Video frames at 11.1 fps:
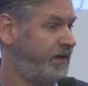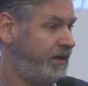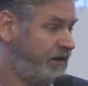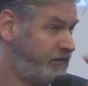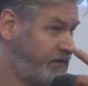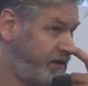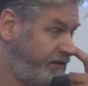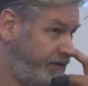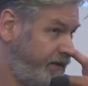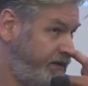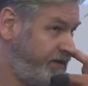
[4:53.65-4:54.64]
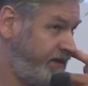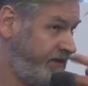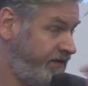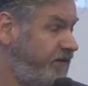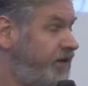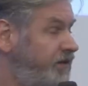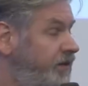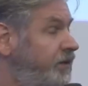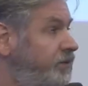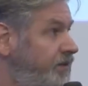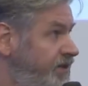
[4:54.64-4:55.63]
I would say a significant
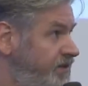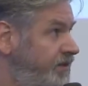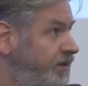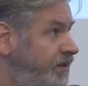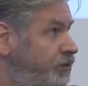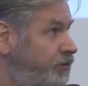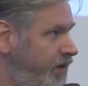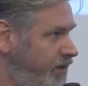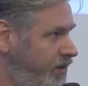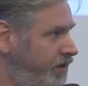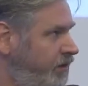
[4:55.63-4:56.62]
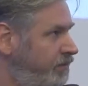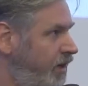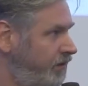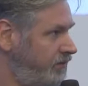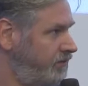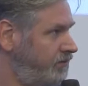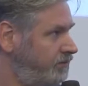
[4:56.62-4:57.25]
increase in the training demand.